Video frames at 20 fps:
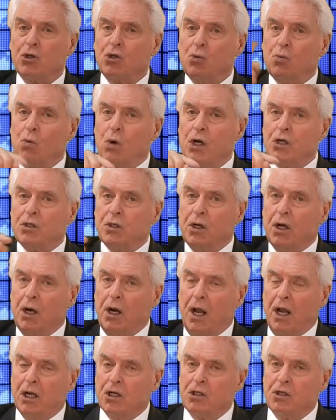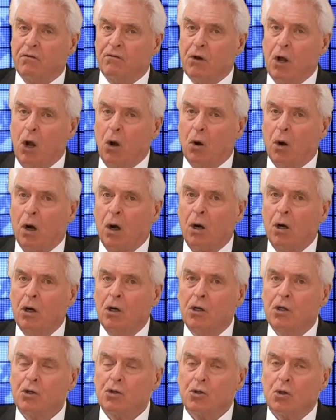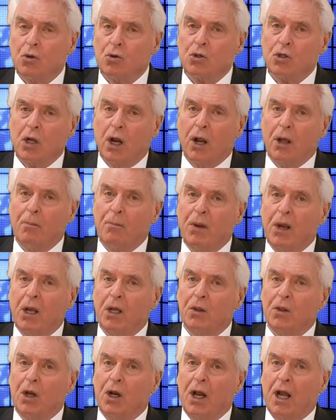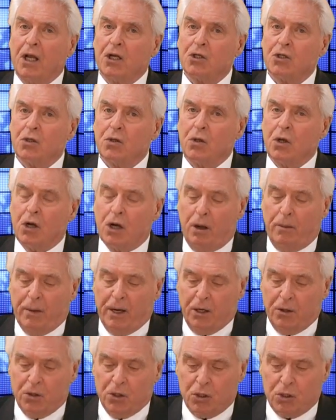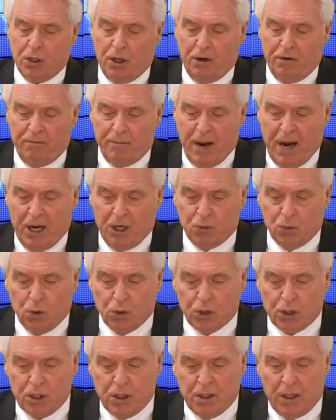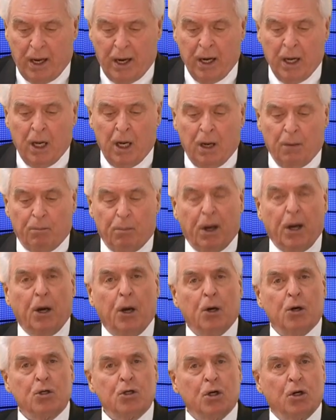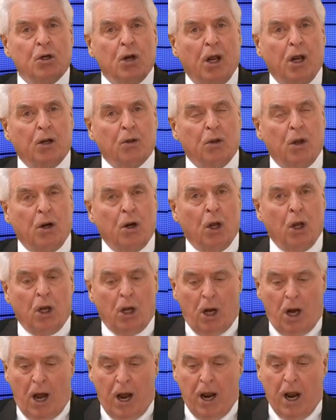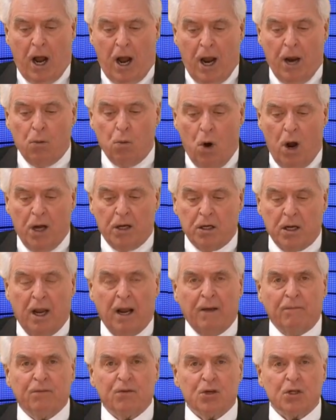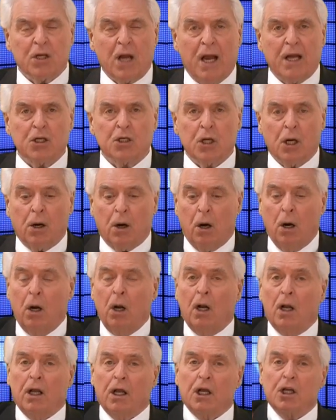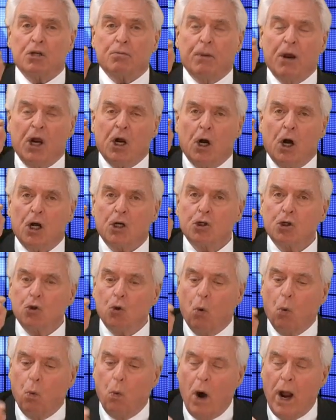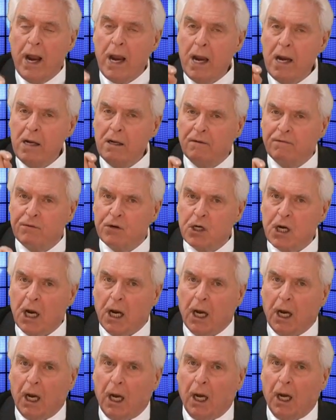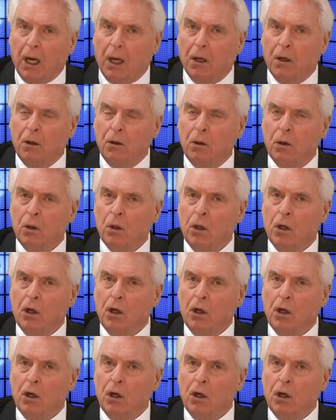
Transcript: as it was in the days of Noah, so shall it be in the days of the coming of the Son of Man. We'll see that. But here's the thing that I, I want to emphasize here is because the way of Cain